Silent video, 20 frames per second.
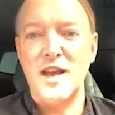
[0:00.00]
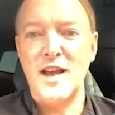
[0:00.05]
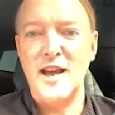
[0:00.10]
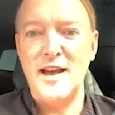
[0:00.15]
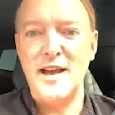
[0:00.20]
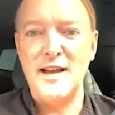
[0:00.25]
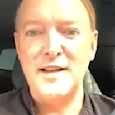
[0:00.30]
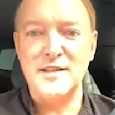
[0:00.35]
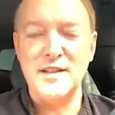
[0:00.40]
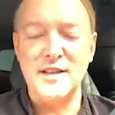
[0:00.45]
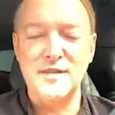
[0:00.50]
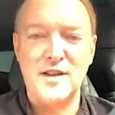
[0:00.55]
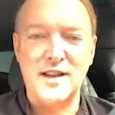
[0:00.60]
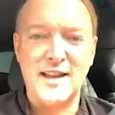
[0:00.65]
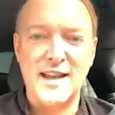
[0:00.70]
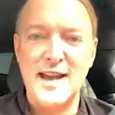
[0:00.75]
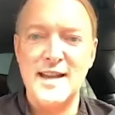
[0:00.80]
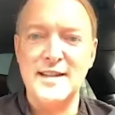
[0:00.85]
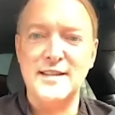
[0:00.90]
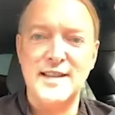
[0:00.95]
And if
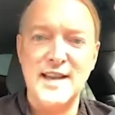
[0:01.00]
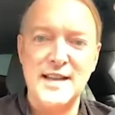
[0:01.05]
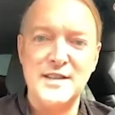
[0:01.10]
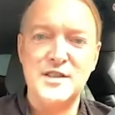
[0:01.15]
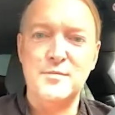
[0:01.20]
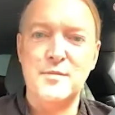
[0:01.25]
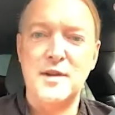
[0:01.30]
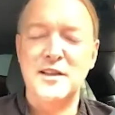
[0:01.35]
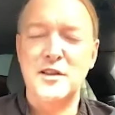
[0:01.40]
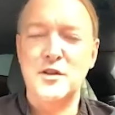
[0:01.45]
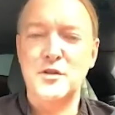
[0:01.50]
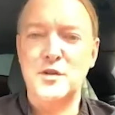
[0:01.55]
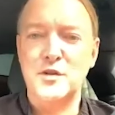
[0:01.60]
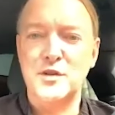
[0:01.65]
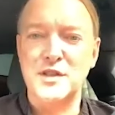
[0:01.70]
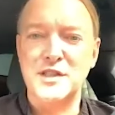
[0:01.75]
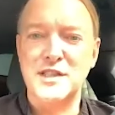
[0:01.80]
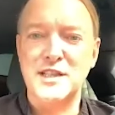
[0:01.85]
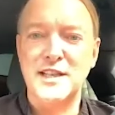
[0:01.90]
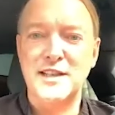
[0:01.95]
I can't get to my
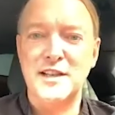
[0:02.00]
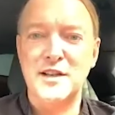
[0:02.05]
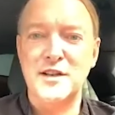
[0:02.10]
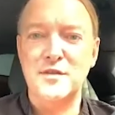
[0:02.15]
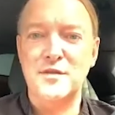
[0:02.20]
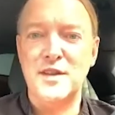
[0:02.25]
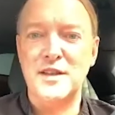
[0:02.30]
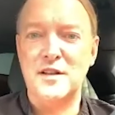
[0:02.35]
local casino,